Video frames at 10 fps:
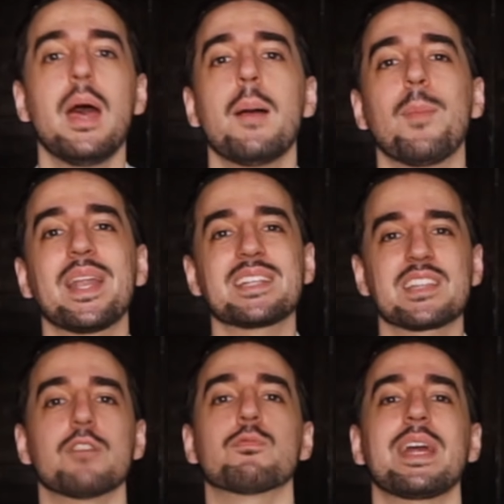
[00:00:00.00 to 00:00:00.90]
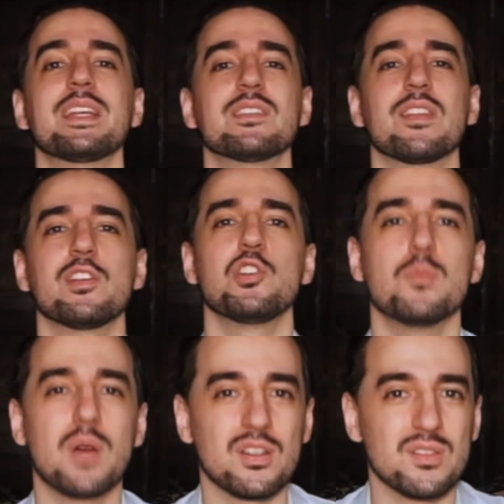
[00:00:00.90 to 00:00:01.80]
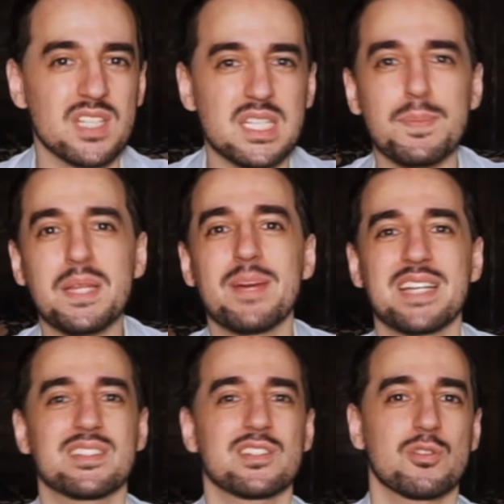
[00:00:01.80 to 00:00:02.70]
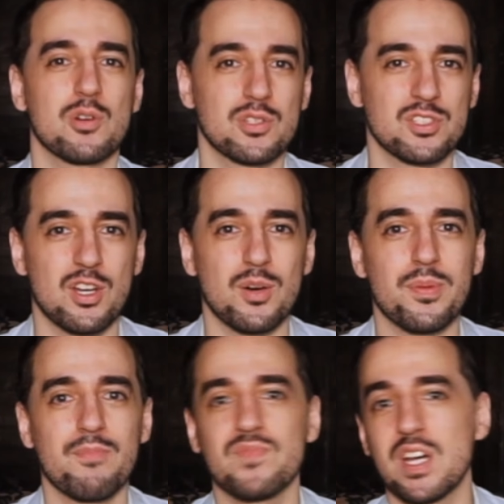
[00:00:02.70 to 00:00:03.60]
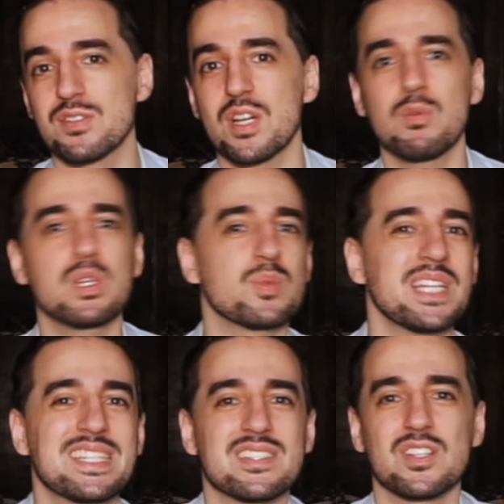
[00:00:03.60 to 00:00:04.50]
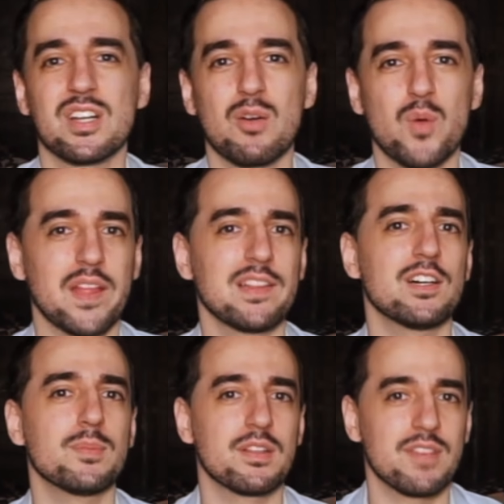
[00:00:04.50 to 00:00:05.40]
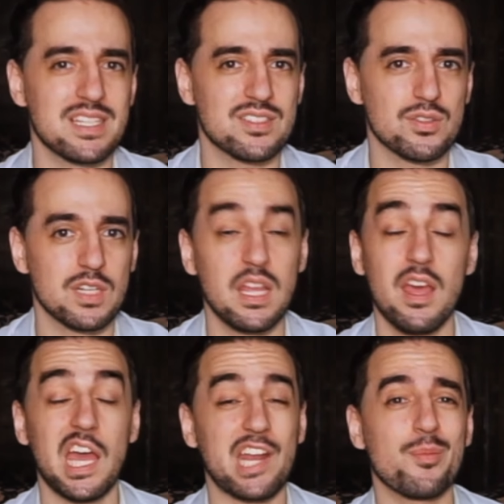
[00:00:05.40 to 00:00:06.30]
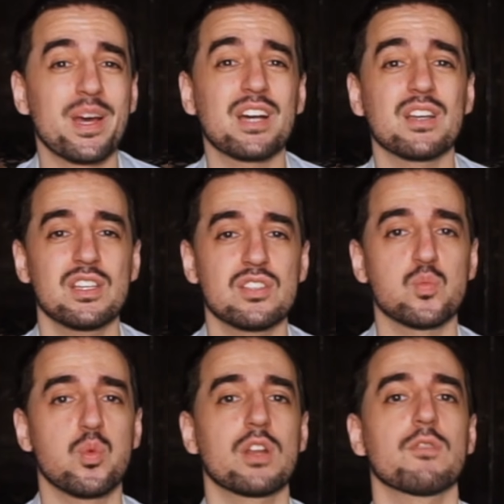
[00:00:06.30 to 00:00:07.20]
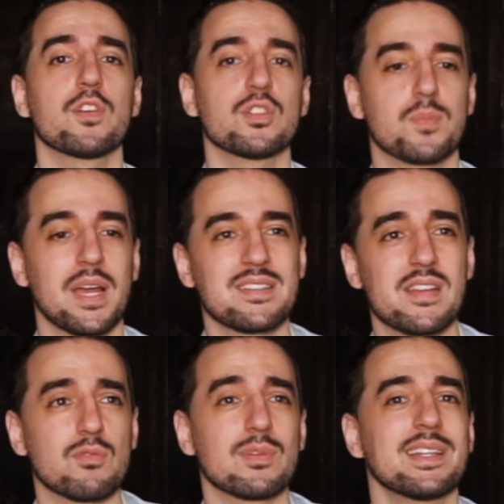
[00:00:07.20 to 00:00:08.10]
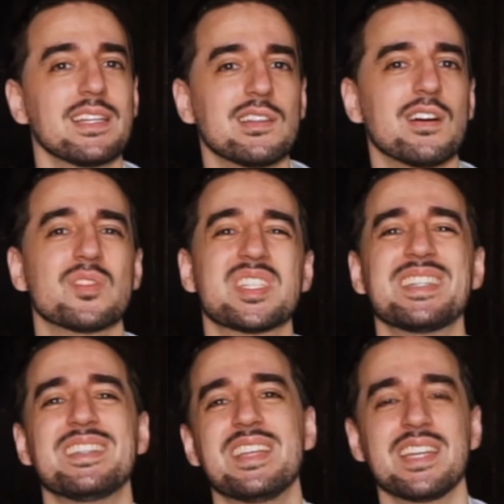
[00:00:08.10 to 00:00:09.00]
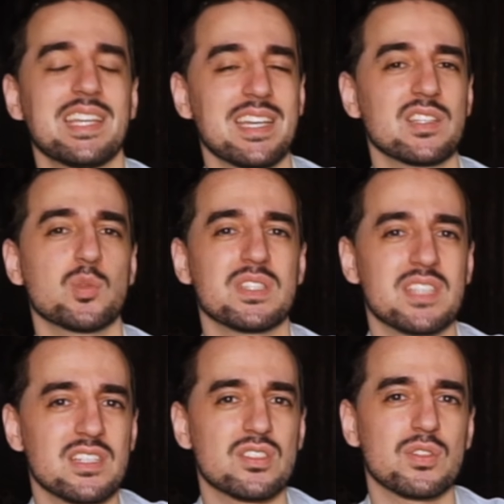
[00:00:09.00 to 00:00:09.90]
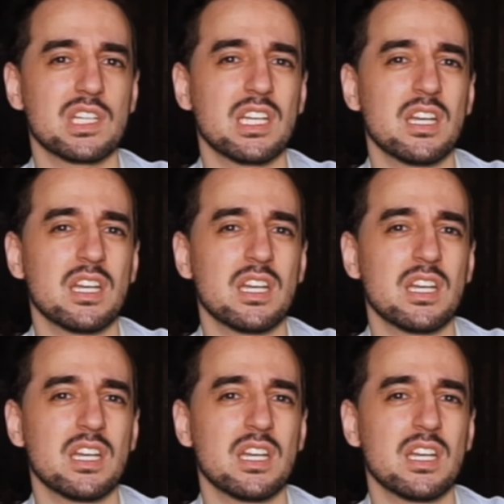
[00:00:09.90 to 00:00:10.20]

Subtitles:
But let's get right into the new model, the Speedmaster Chronoscope. Now, as always, we need to start out with a little bit of history, and Omega is one of those brands that really loves digging into its history,